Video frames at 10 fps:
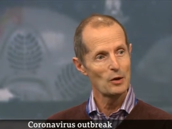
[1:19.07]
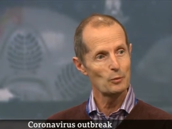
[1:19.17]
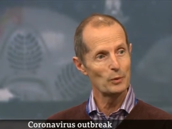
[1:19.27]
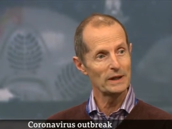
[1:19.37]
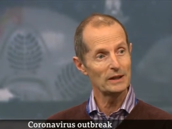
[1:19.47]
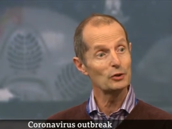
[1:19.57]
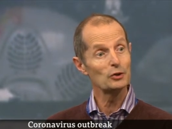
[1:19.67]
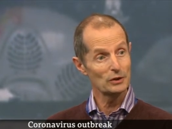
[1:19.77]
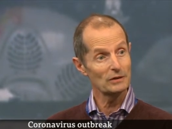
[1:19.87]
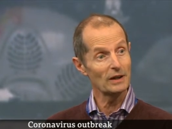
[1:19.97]
We
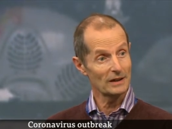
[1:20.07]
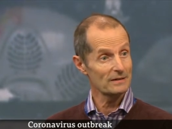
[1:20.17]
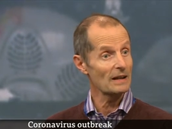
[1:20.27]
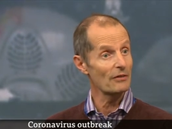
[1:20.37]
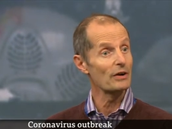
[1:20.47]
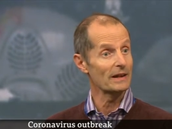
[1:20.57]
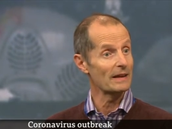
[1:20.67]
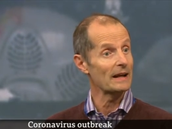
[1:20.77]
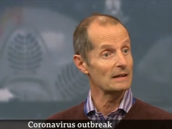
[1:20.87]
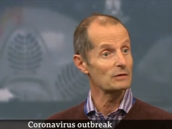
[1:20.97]
could accelerate
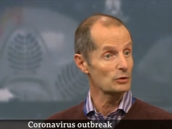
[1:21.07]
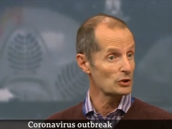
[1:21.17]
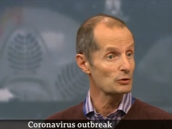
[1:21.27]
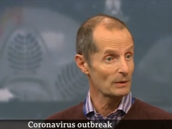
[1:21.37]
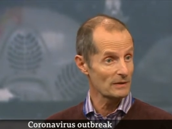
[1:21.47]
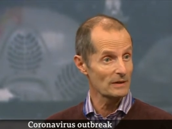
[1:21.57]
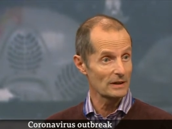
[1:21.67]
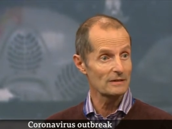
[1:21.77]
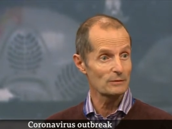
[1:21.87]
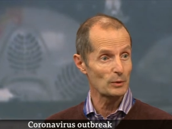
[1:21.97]
that into human
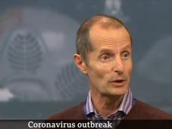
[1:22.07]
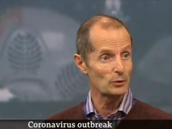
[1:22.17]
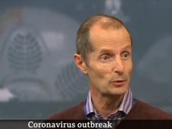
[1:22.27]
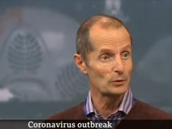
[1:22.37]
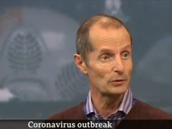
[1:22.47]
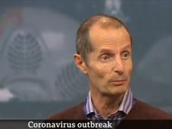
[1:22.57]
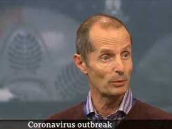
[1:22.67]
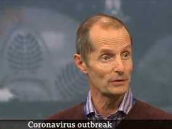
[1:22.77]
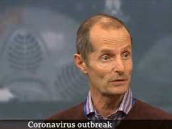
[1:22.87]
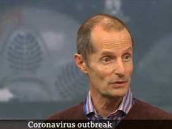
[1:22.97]
studies if we're called
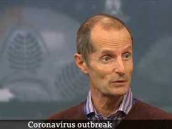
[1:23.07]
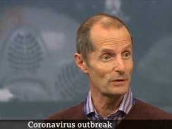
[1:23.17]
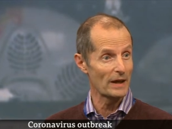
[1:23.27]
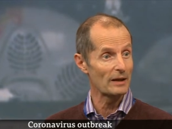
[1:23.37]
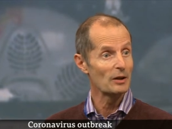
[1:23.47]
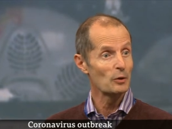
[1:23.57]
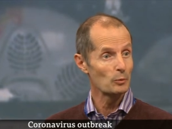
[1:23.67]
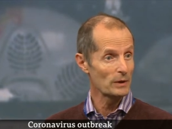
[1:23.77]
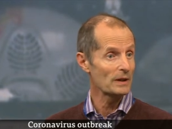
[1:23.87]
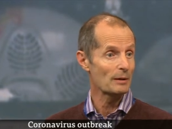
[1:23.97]
upon to do that
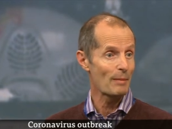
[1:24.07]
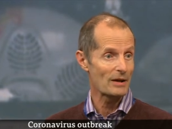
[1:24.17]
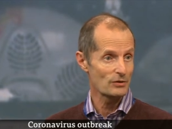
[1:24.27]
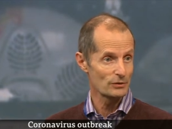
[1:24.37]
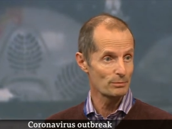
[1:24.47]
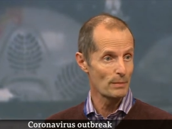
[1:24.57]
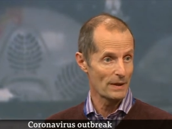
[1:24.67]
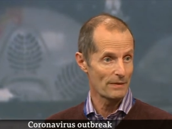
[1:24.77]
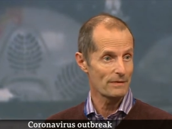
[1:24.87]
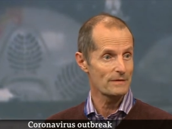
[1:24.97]
within a matter of
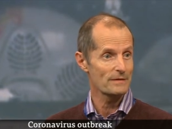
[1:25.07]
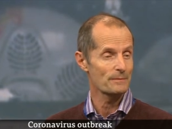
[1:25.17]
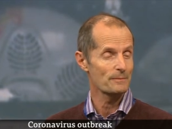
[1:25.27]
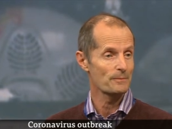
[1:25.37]
months.